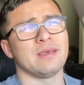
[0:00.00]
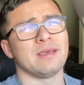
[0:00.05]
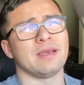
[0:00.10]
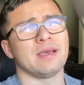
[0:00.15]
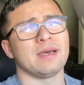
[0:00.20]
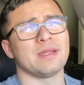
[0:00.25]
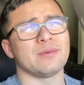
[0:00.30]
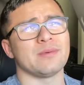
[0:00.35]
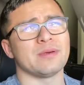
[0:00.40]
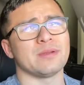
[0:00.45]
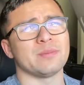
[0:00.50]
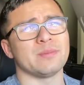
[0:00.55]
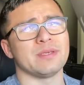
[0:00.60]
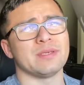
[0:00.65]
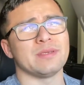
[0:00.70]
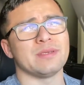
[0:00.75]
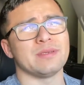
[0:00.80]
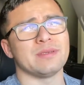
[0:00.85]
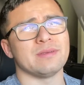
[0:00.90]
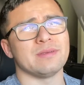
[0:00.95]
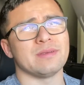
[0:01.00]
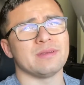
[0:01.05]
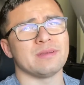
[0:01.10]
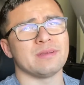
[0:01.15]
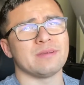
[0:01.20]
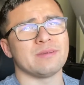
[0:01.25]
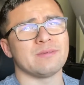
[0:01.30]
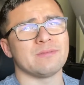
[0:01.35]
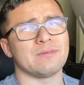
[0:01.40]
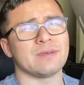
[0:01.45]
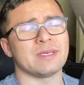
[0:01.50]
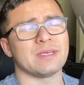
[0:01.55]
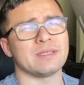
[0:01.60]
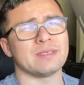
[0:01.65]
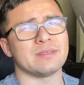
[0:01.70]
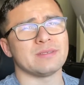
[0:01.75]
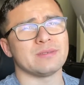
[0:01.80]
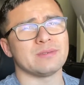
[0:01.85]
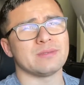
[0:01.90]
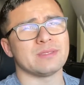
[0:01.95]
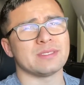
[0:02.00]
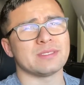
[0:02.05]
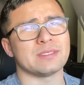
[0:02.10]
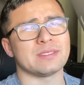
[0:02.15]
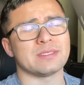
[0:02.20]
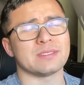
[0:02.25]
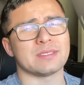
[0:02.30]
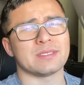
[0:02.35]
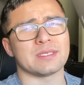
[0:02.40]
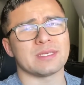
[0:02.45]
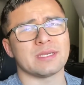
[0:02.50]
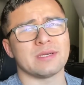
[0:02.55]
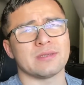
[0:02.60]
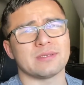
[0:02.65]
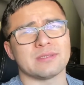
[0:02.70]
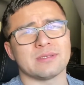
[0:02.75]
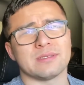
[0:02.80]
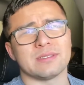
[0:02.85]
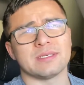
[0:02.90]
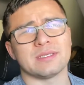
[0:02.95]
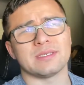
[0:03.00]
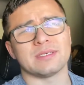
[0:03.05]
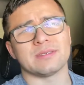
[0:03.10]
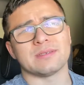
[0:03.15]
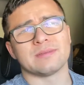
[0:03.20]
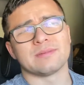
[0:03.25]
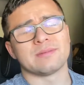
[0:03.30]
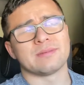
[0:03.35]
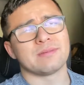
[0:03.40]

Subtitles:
I don't want to be a fat dude that sits on the couch all day.